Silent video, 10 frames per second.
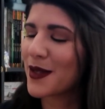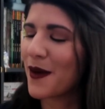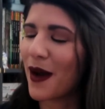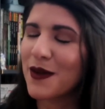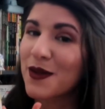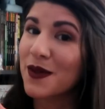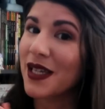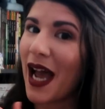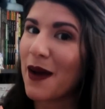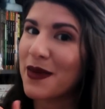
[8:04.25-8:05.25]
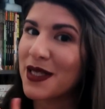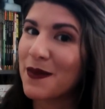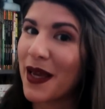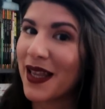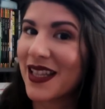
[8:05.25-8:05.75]
So I really happy to
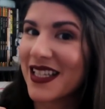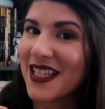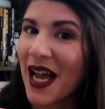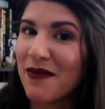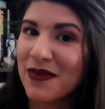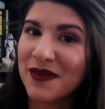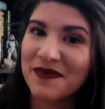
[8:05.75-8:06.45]
pick this up.